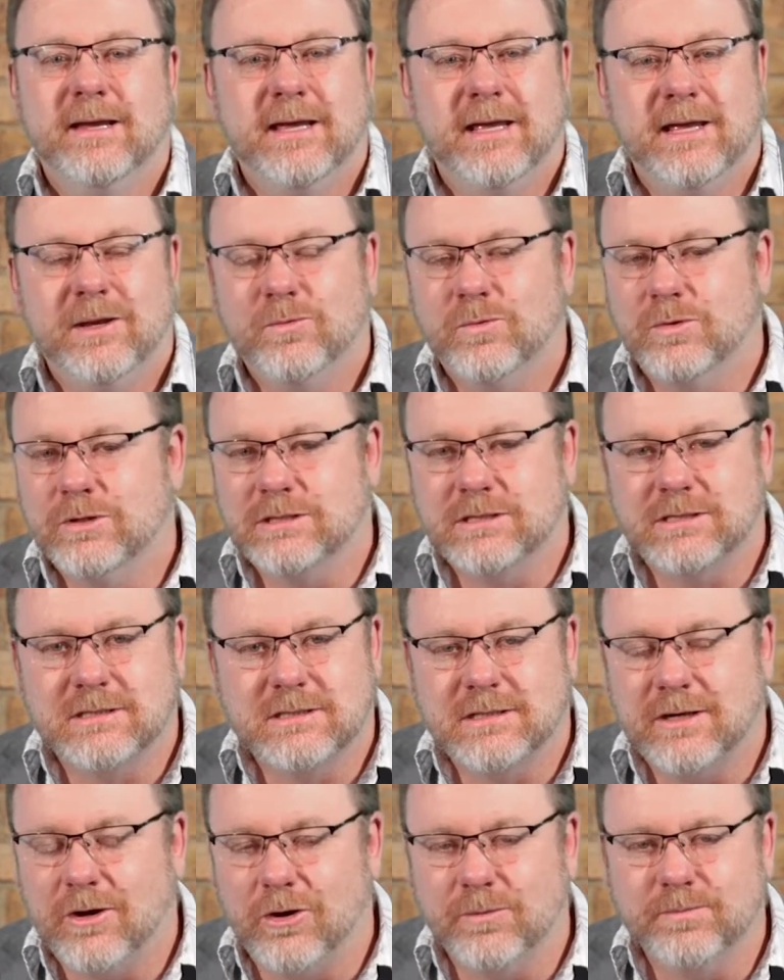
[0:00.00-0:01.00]
He
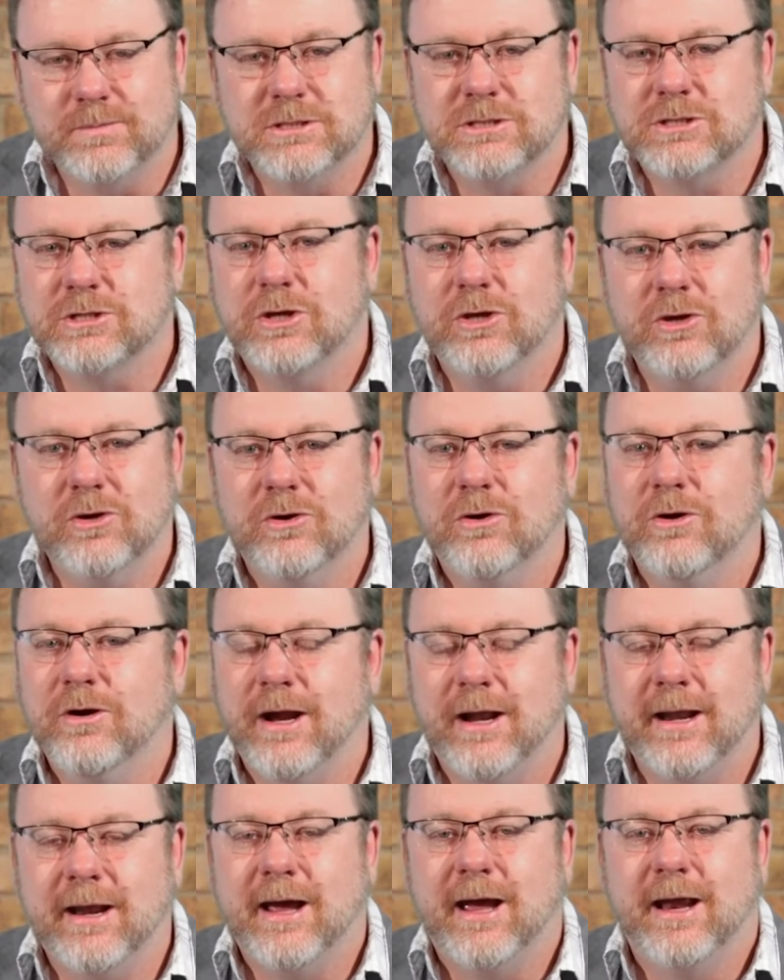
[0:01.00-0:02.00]
was obscure
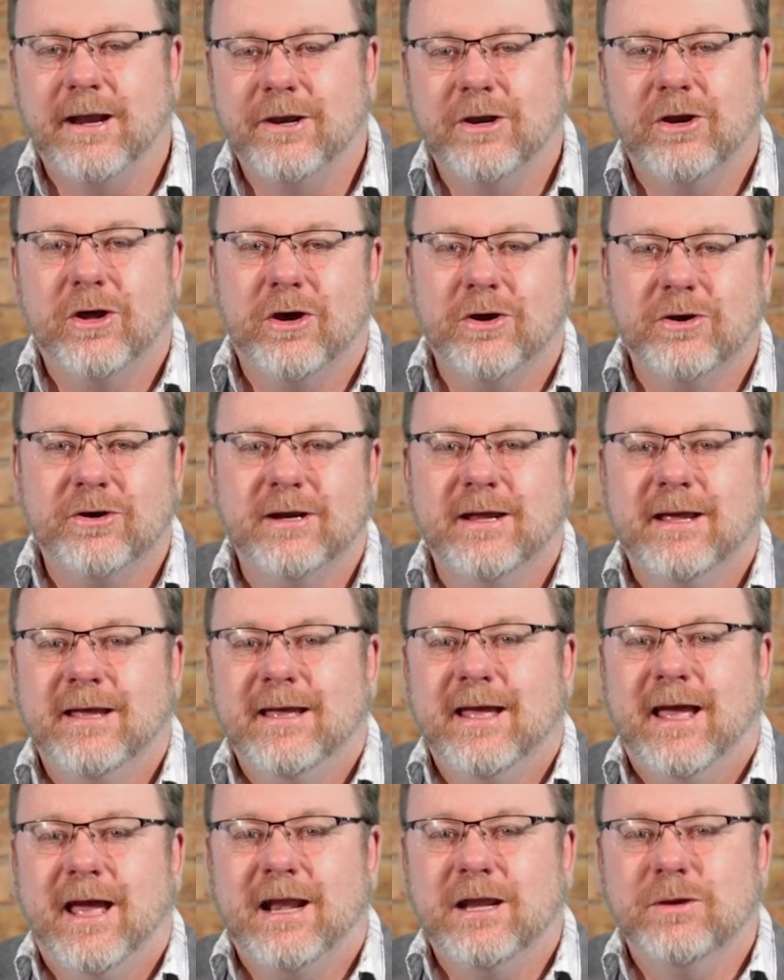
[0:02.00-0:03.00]
and unknown,
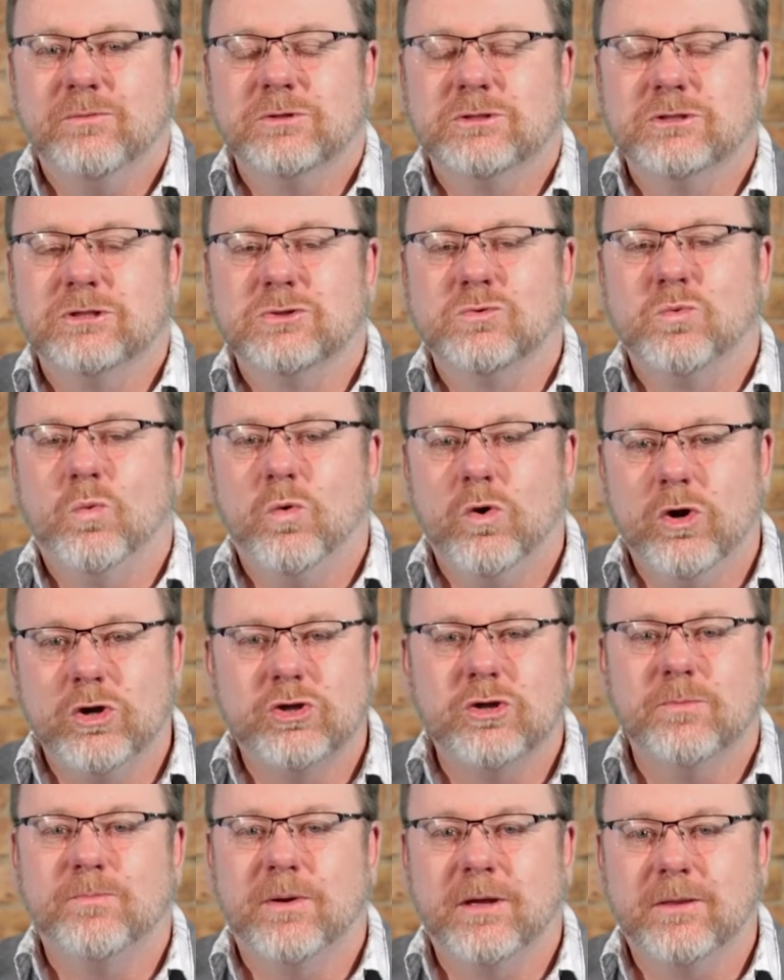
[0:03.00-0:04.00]
and he was just
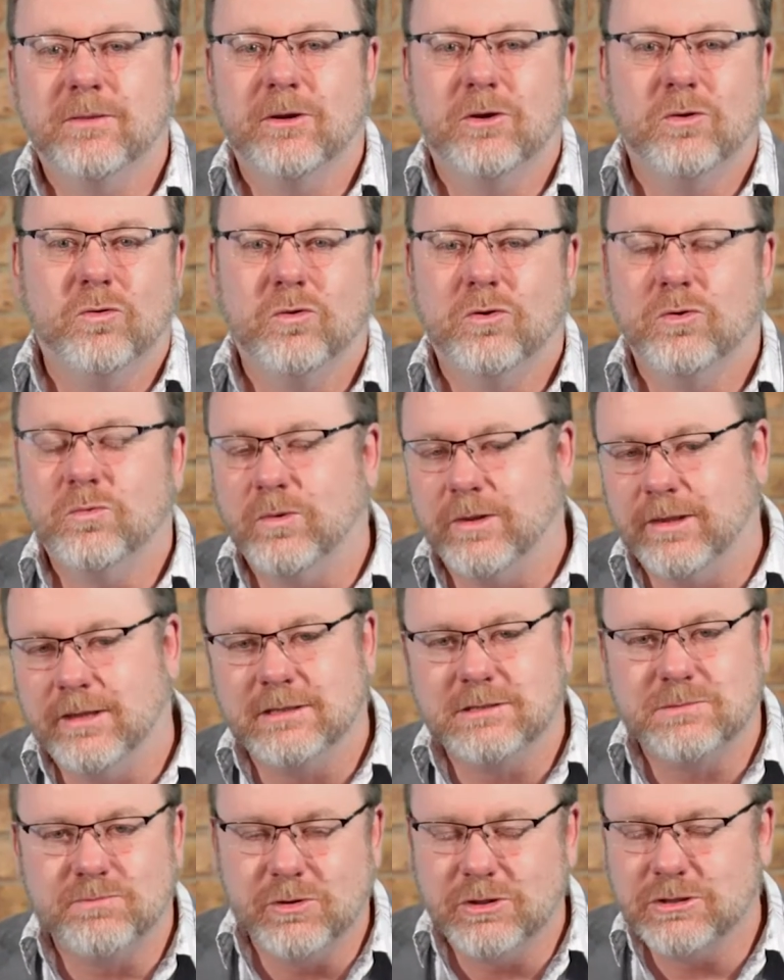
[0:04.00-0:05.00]
worshiping the Lord with
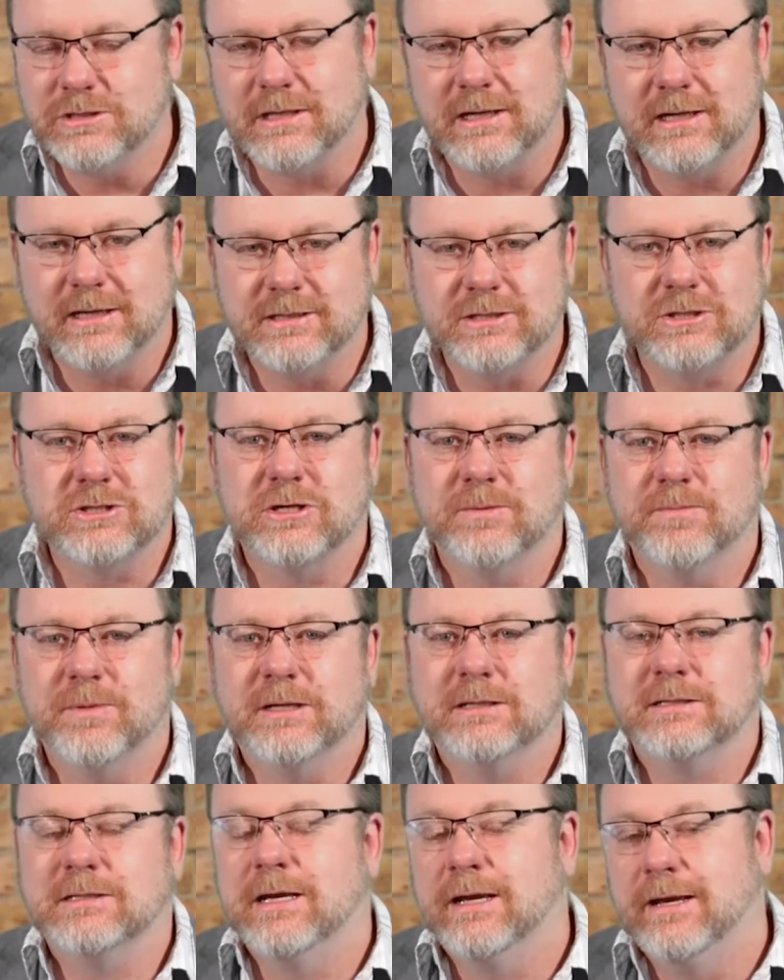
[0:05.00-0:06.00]
his musical
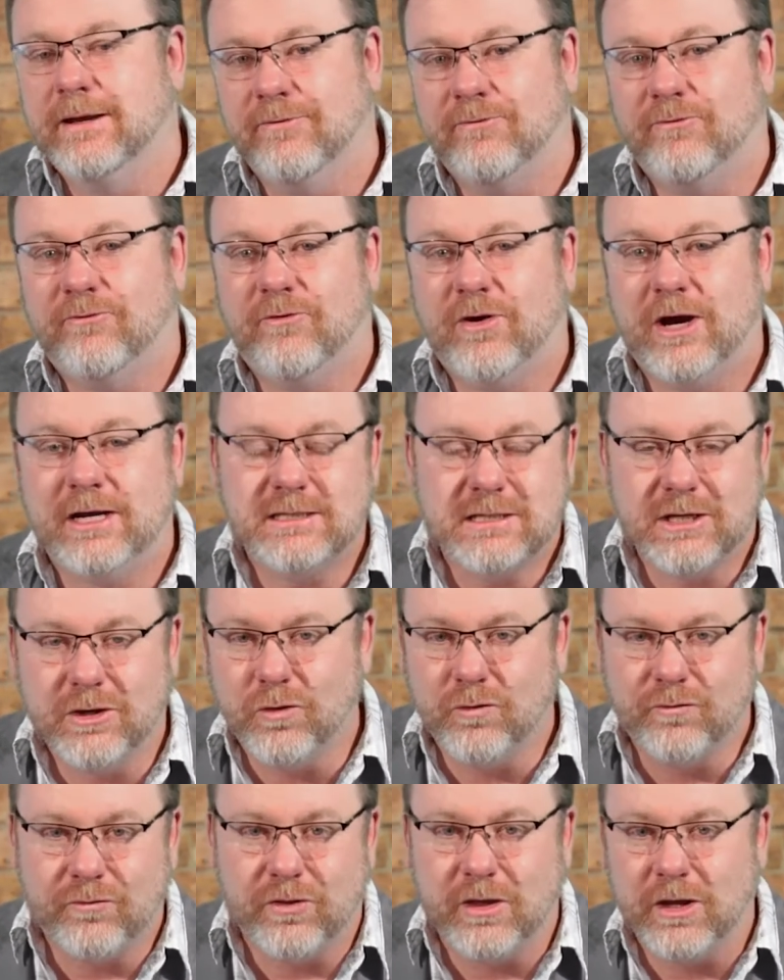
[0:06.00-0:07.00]
instrument,
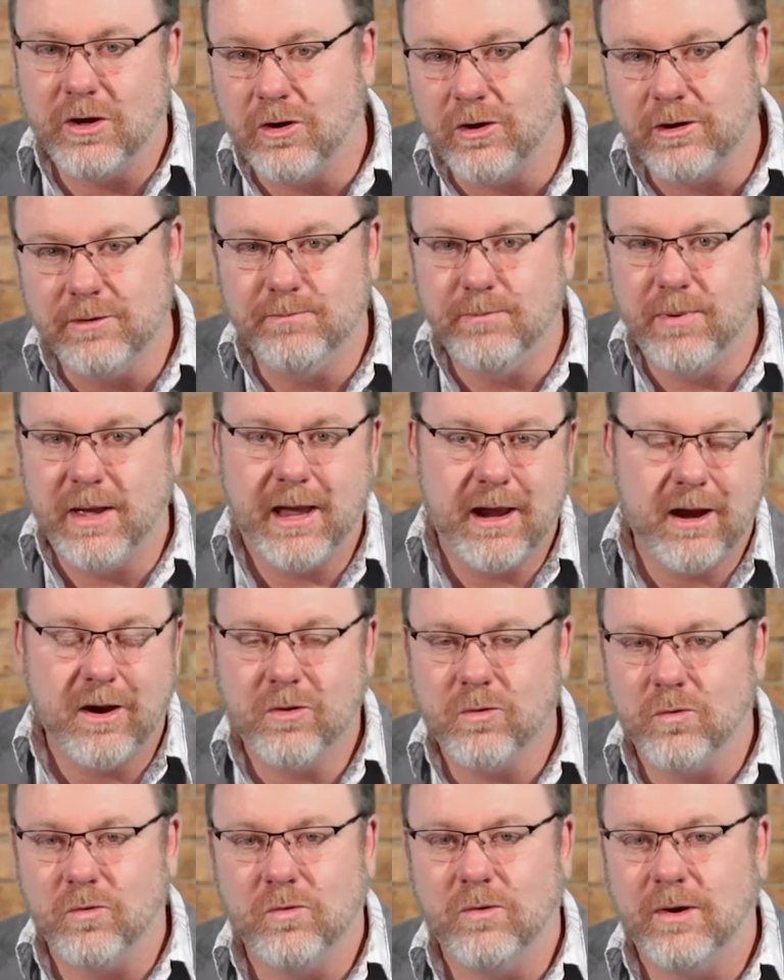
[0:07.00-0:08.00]
fighting off the odd
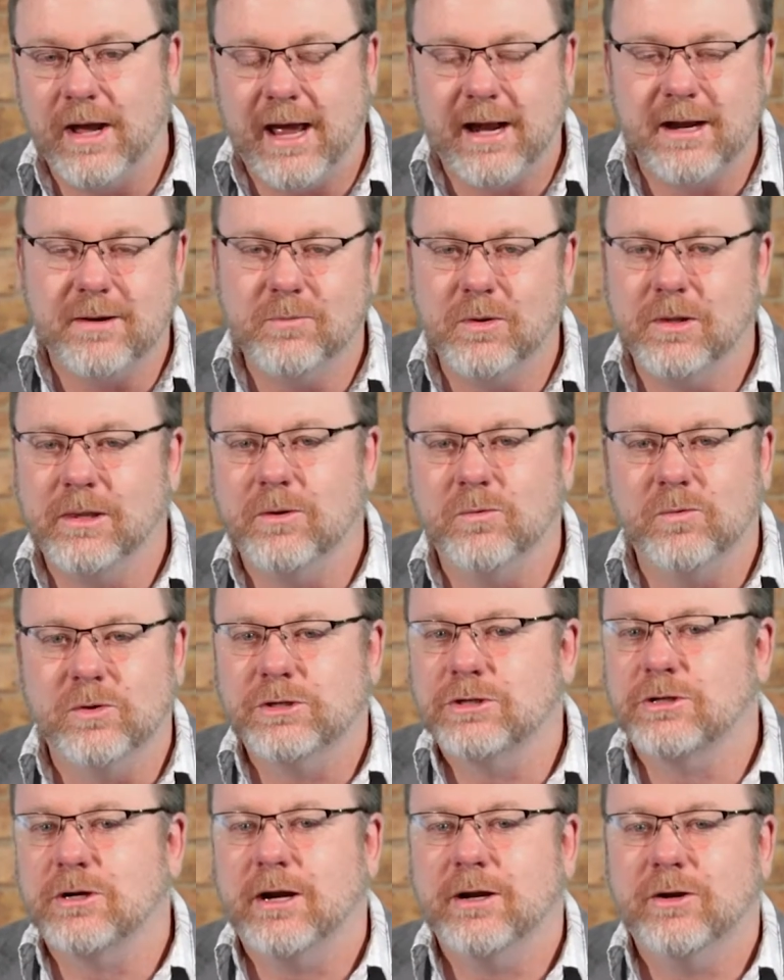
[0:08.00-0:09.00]
bear or animal that
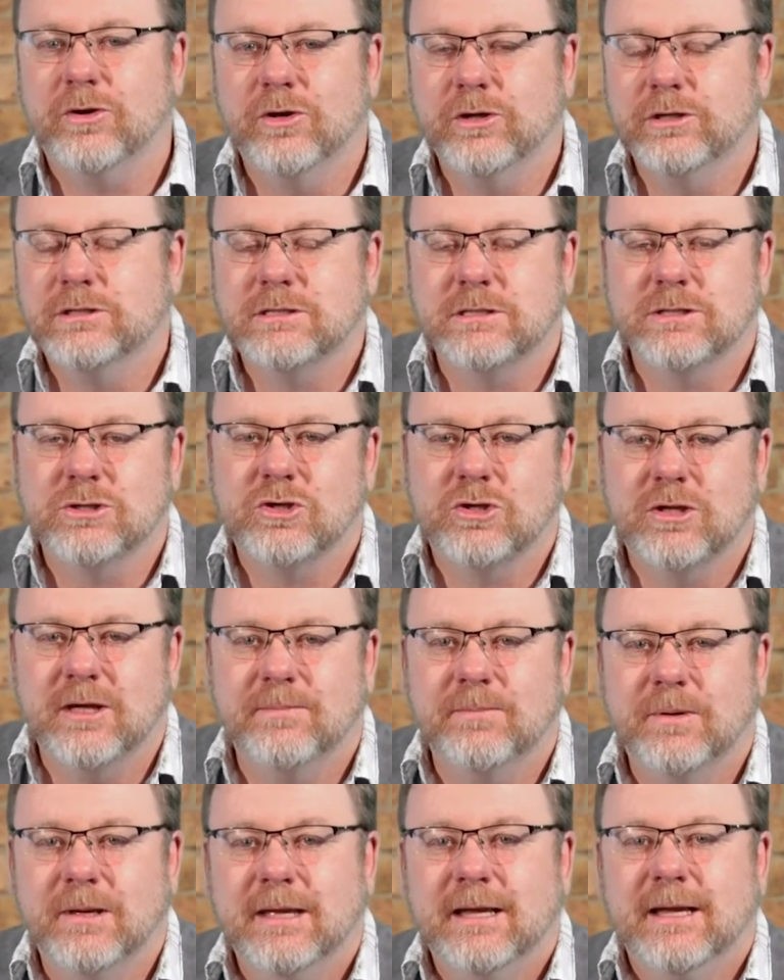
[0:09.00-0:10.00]
would try to hurt his
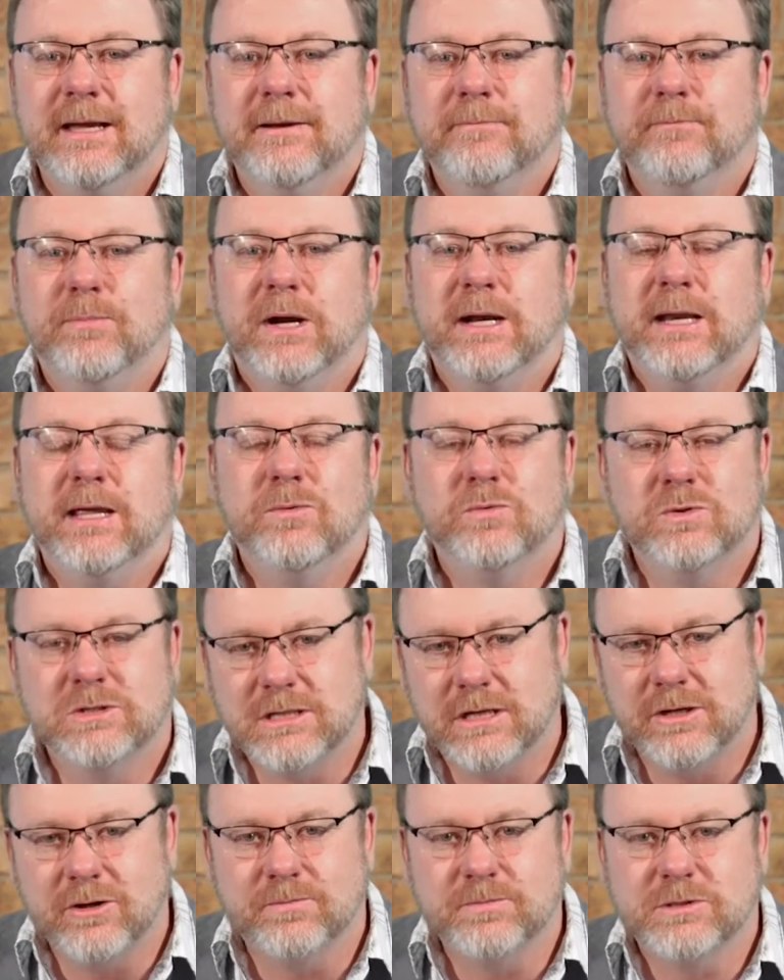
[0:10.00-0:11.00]
sheep, but he
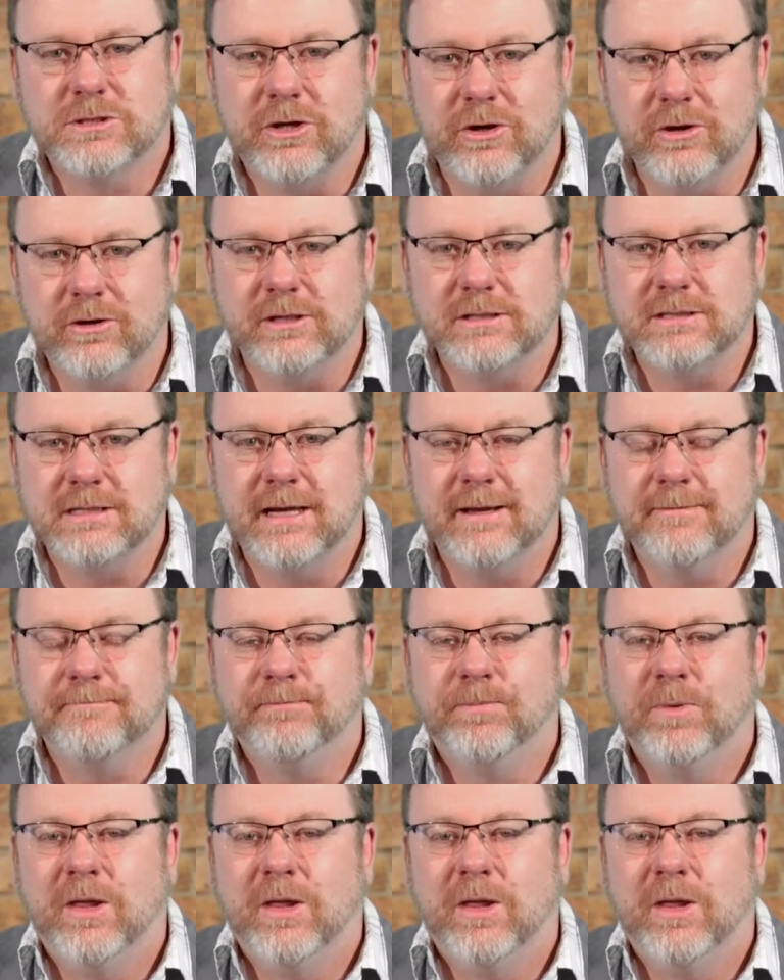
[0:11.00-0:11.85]
was in obscurity.